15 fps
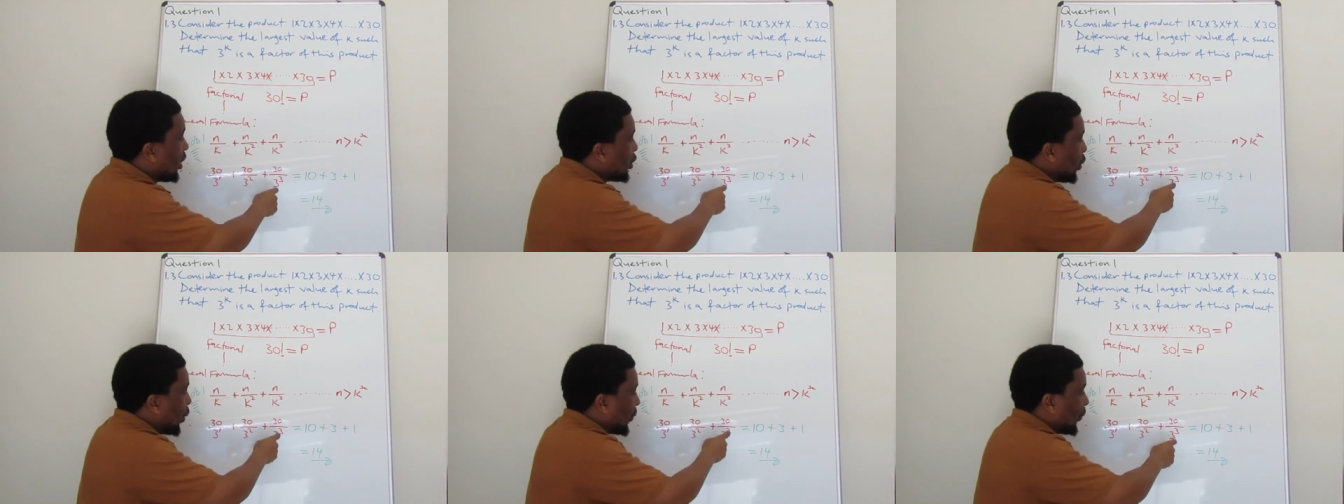
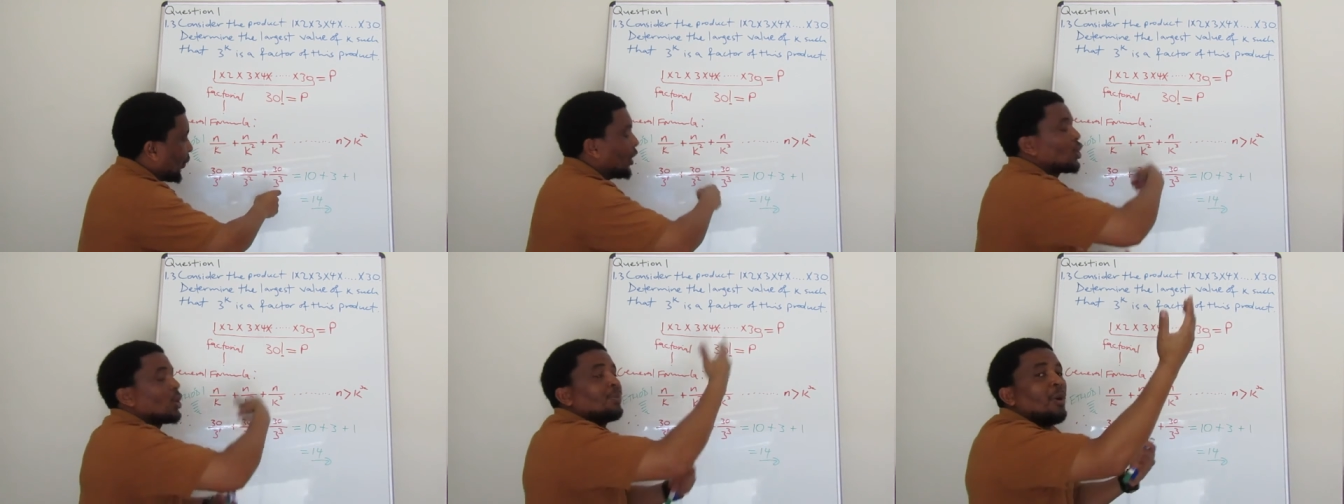your
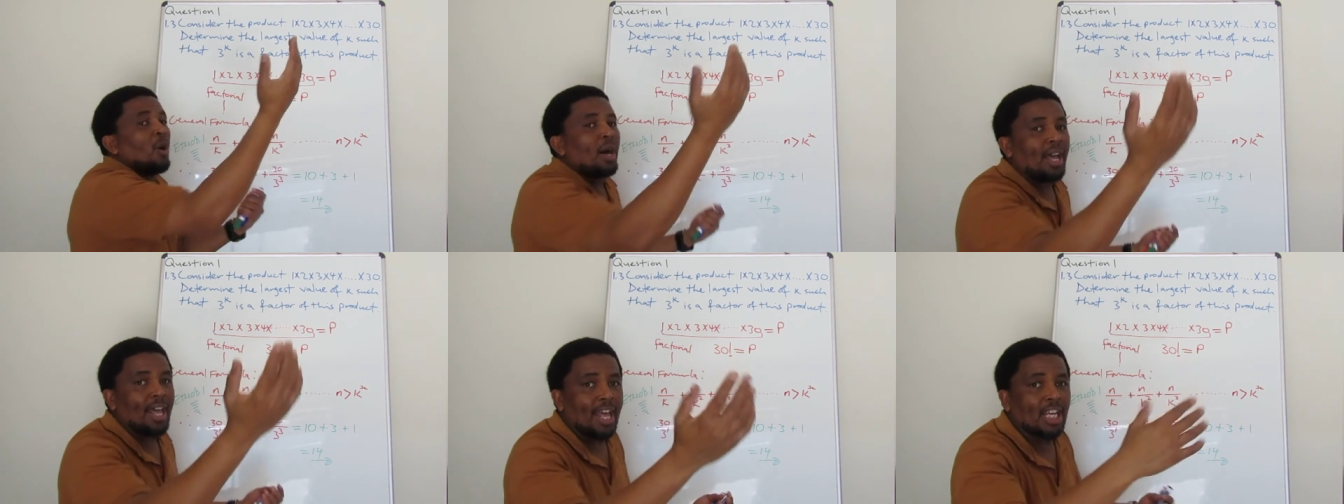3 to the
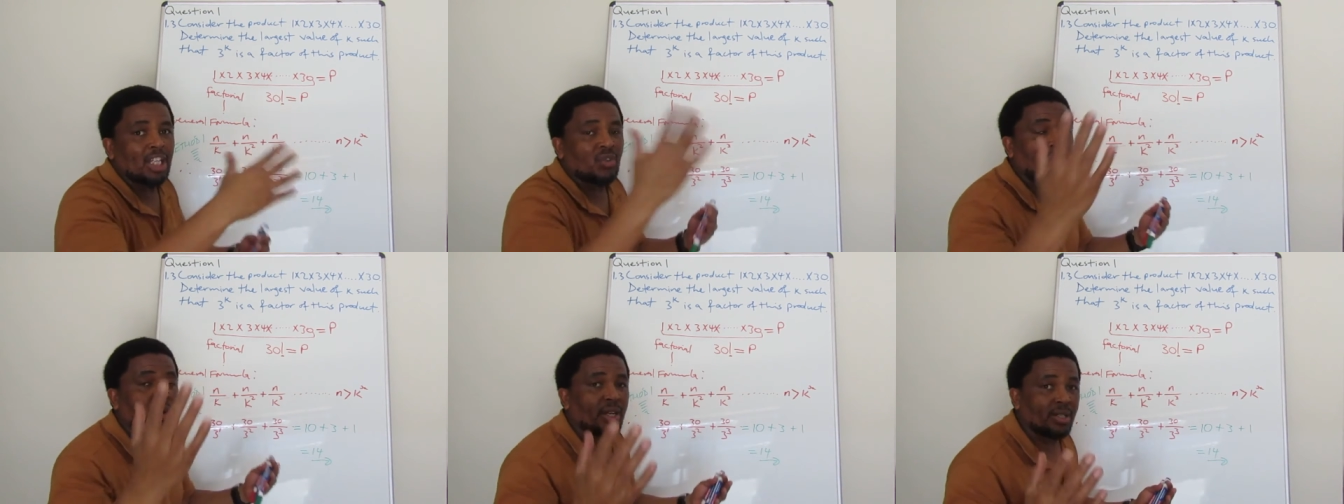power
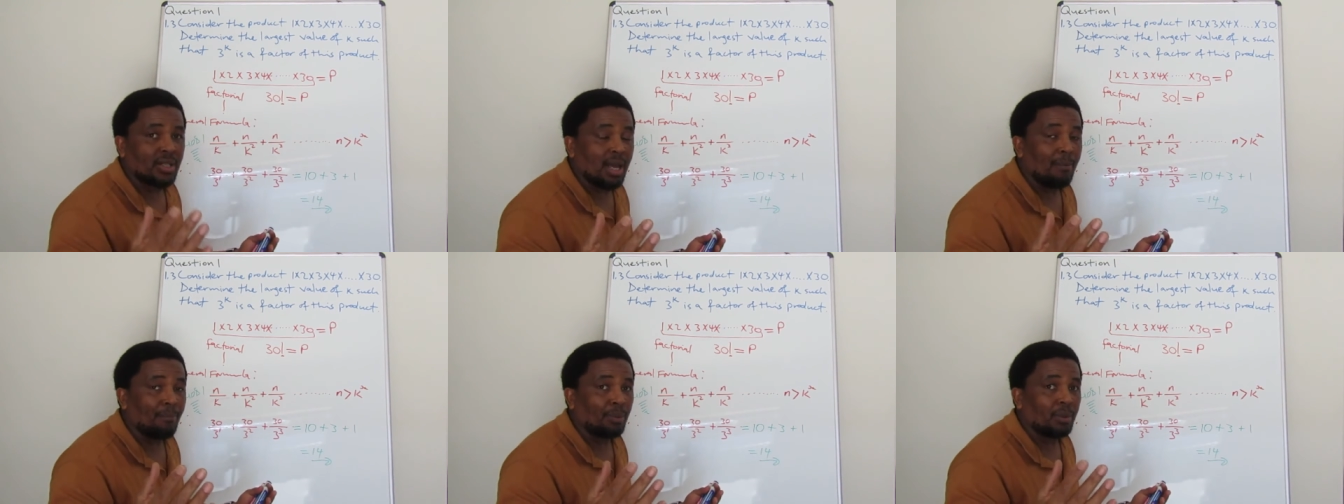x, for
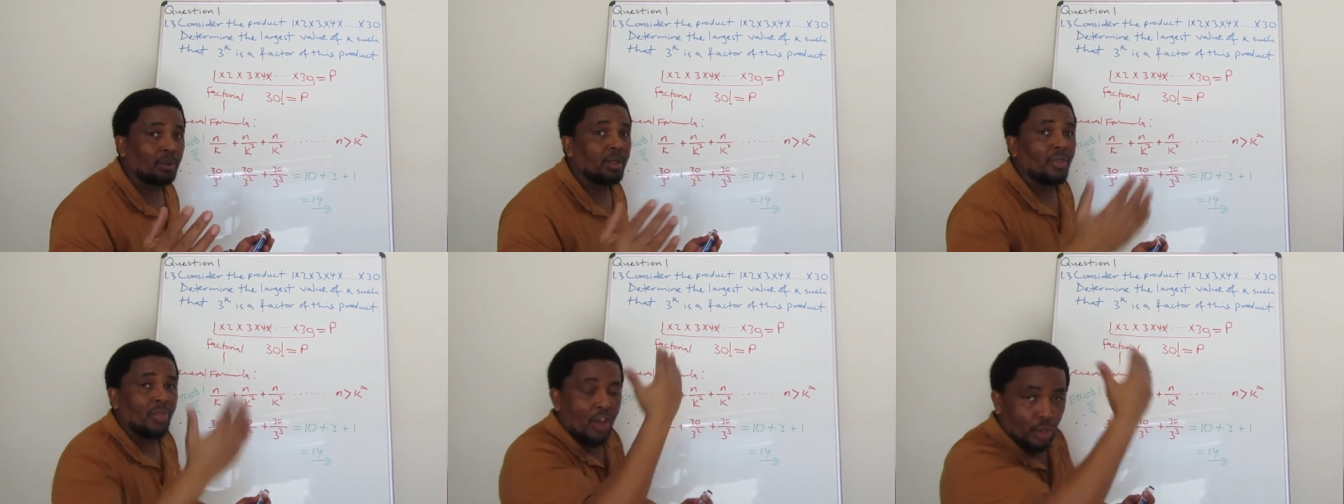example.
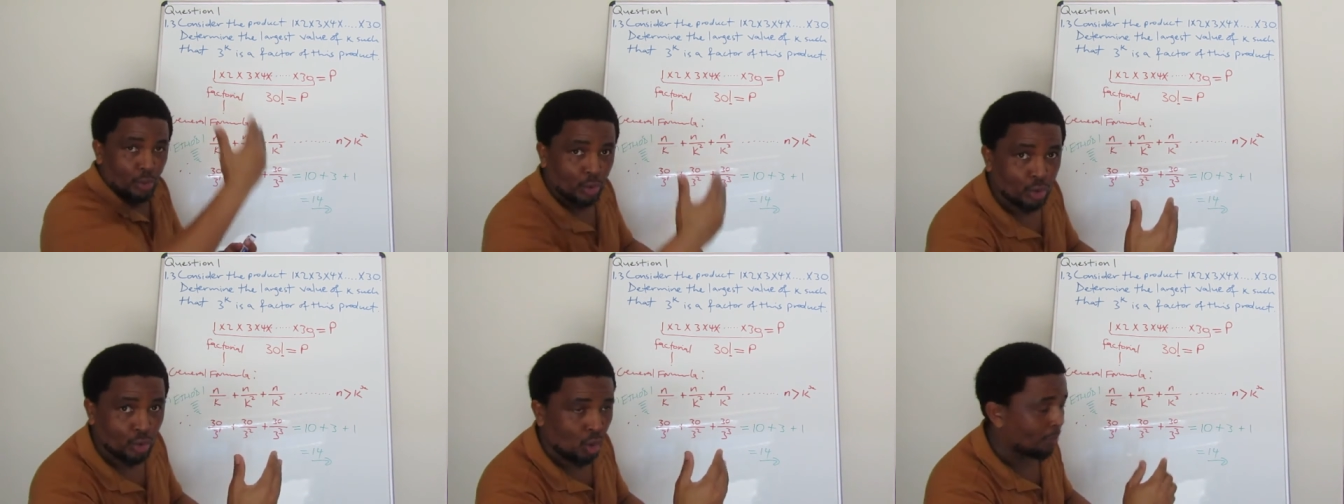Then you
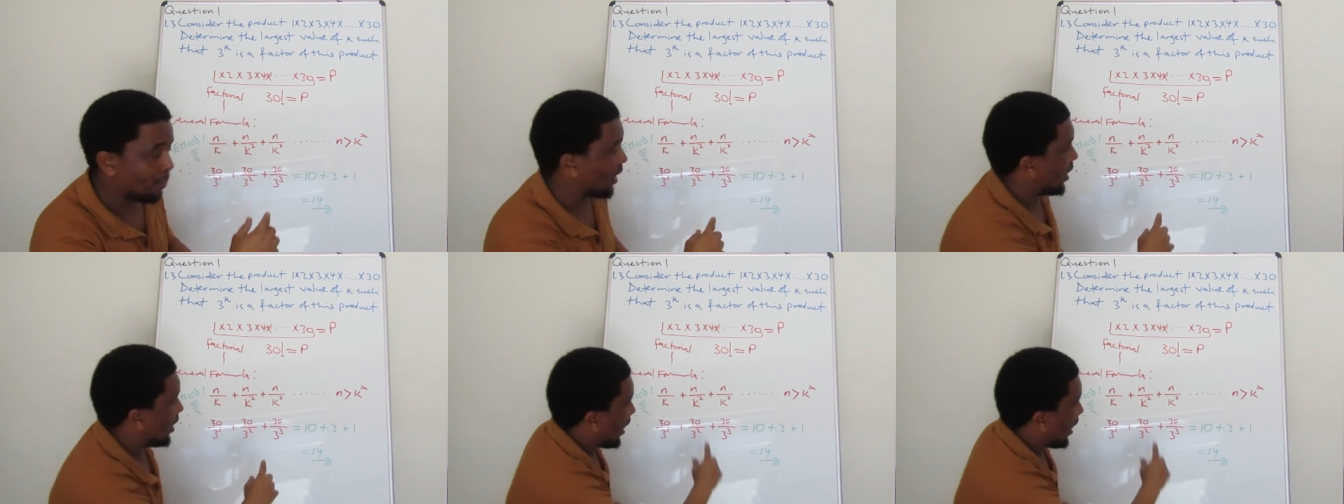stop.